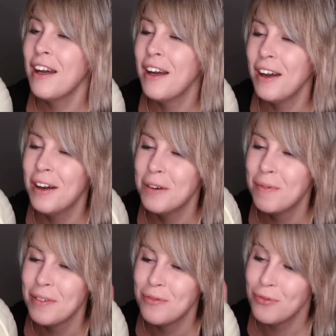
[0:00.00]

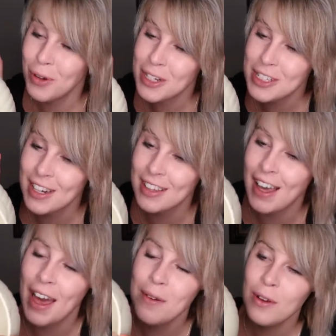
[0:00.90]

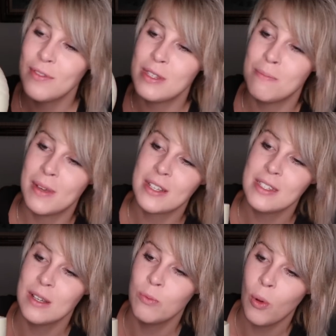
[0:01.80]
Unfortunately, I don't know if it's a
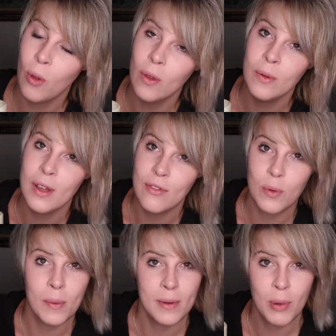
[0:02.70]
mixing bowl, if it
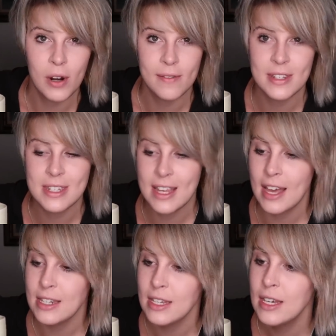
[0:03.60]
would have been part of a
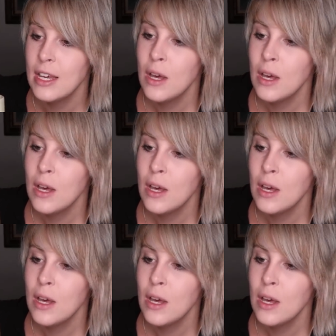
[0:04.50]
set,